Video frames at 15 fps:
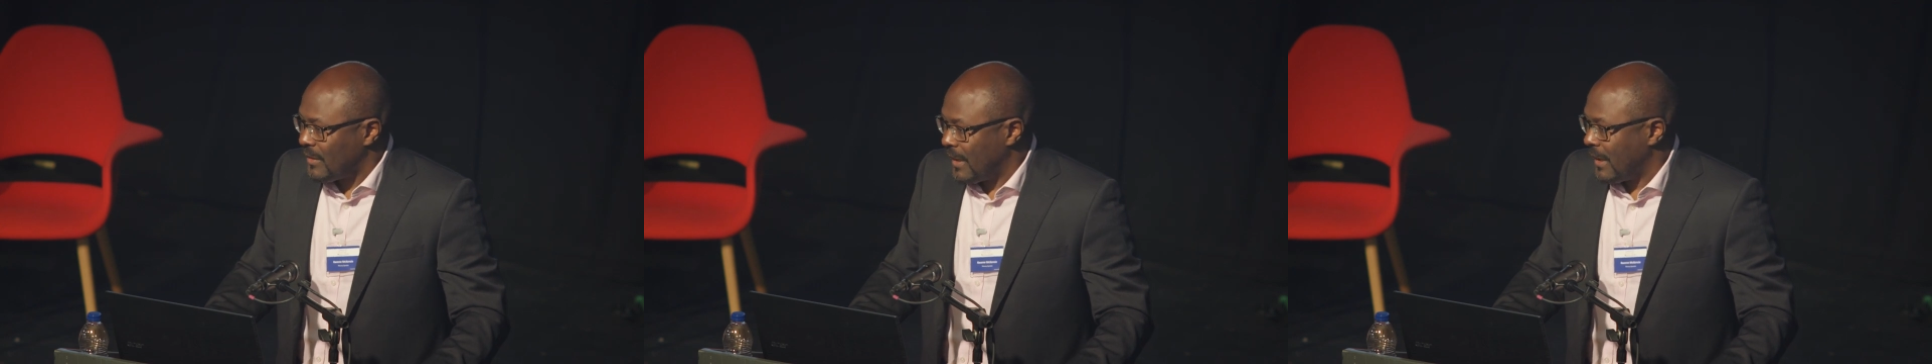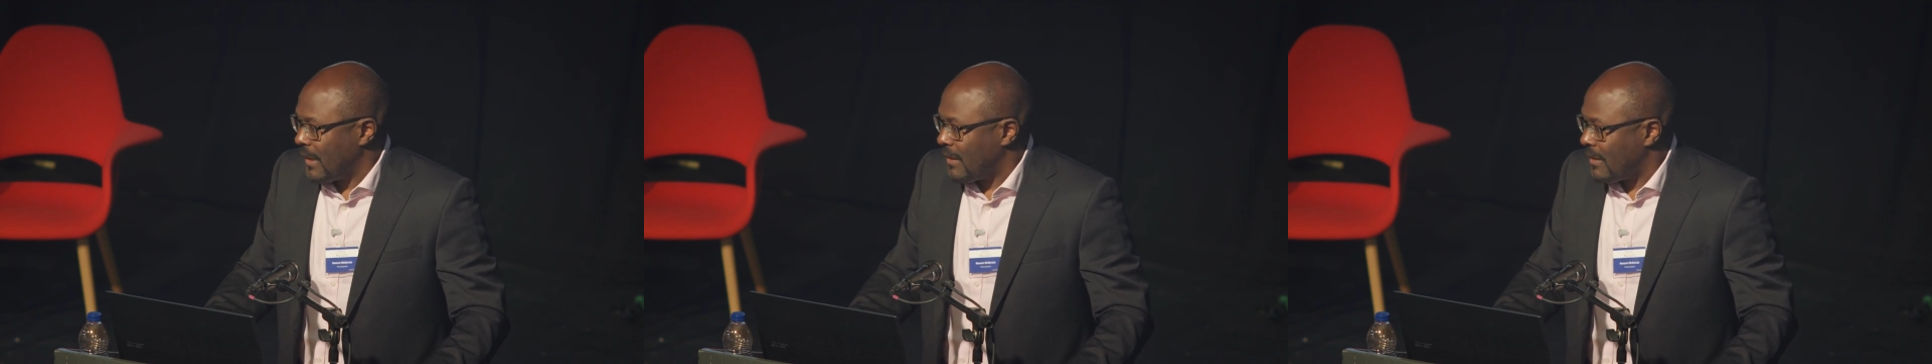
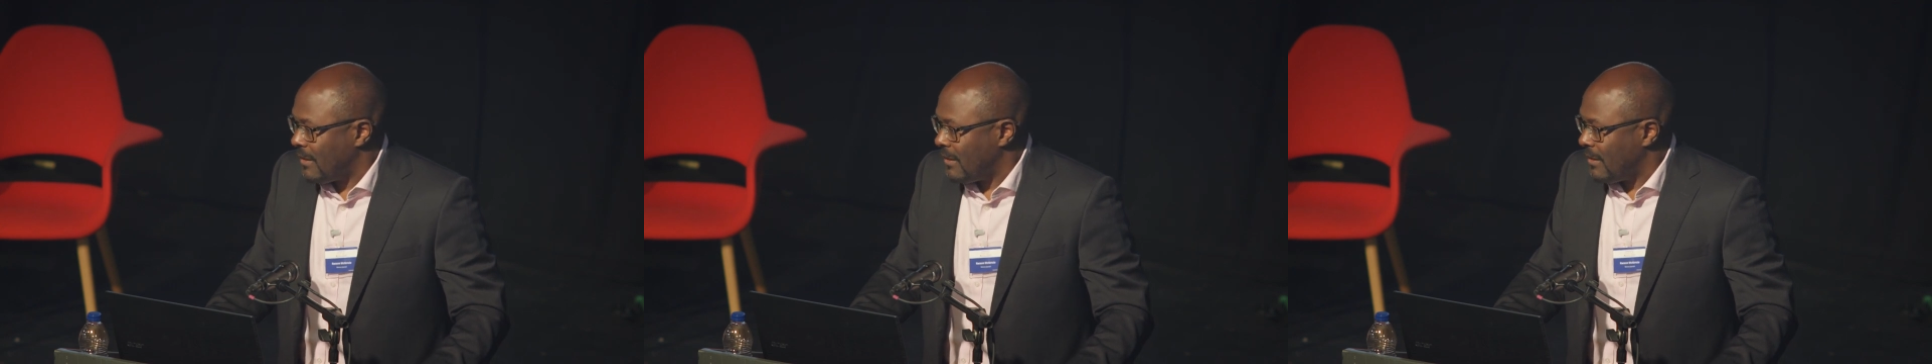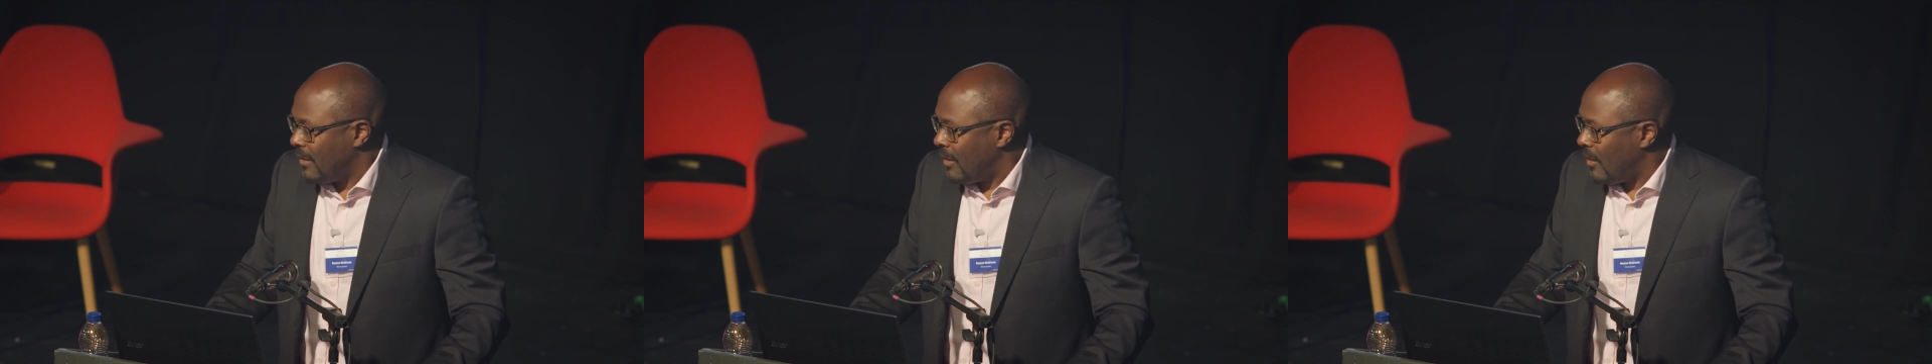think
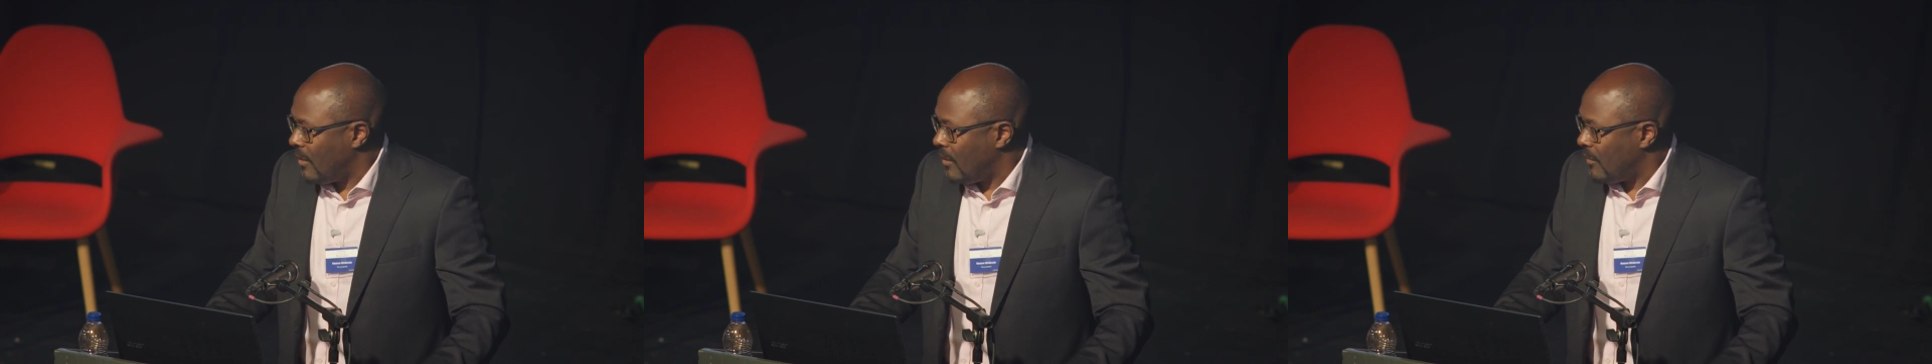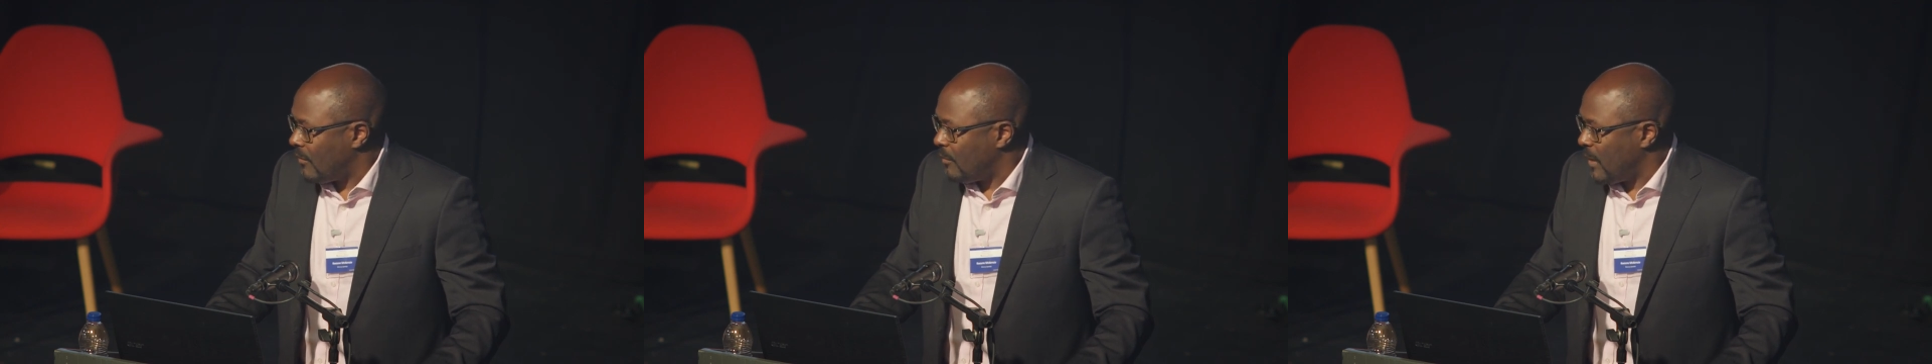
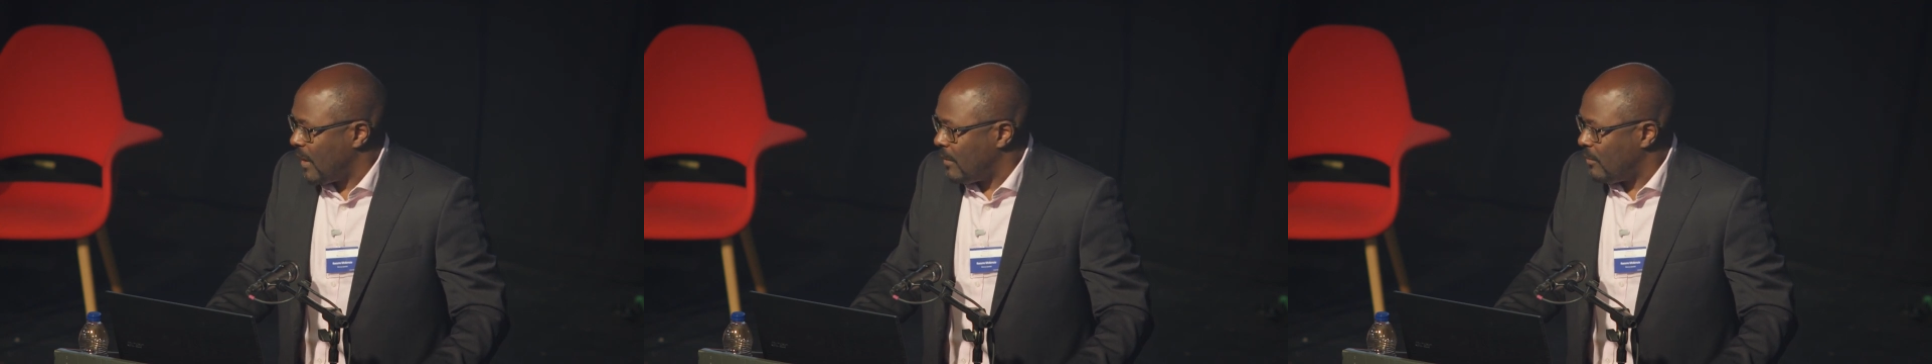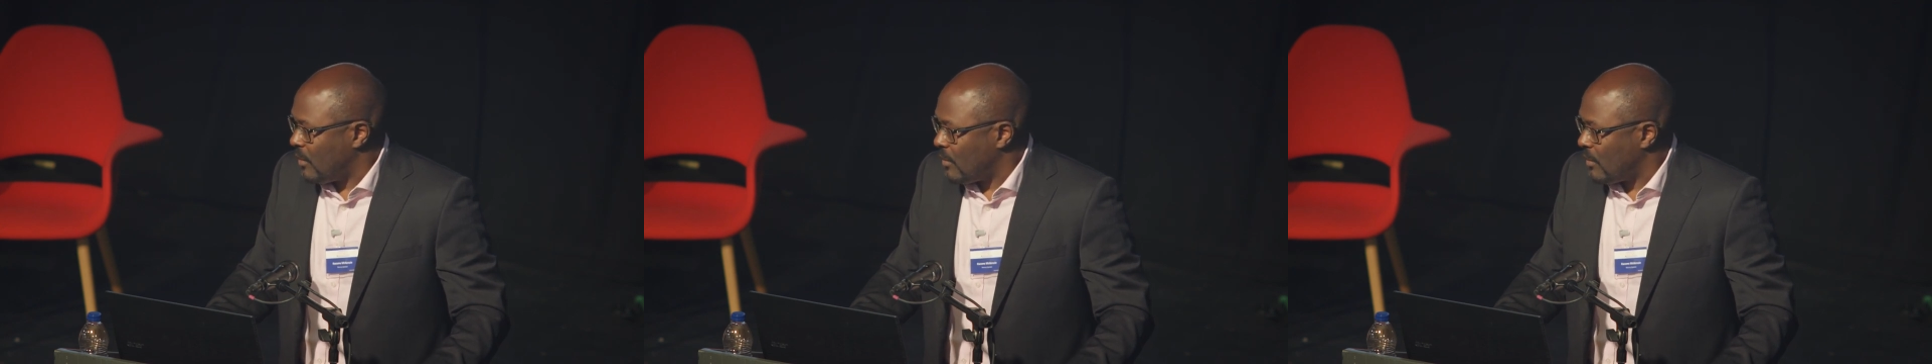of
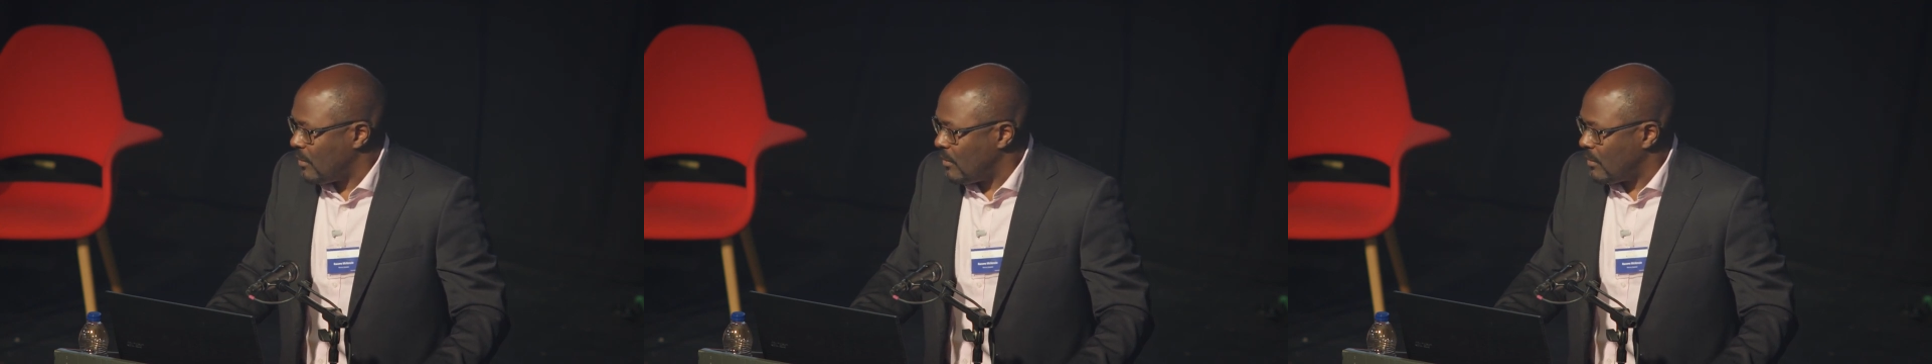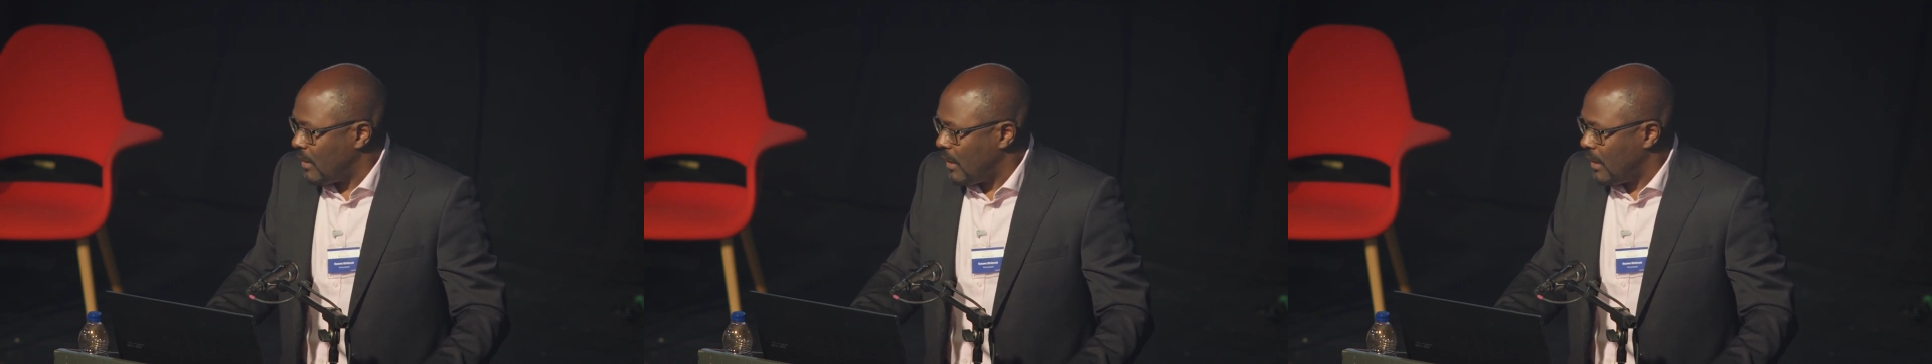
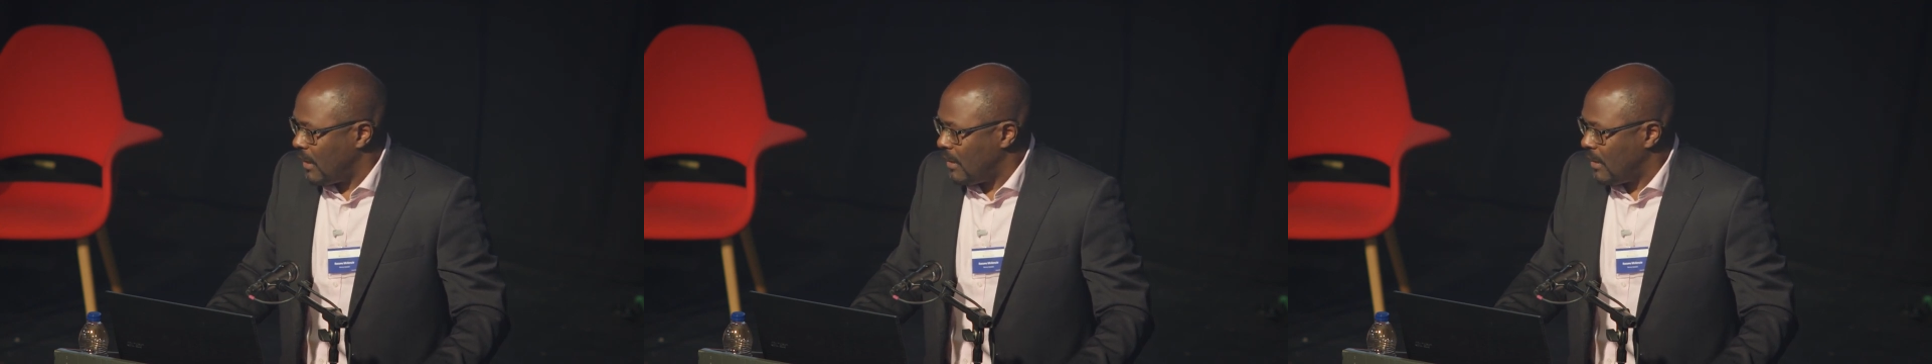people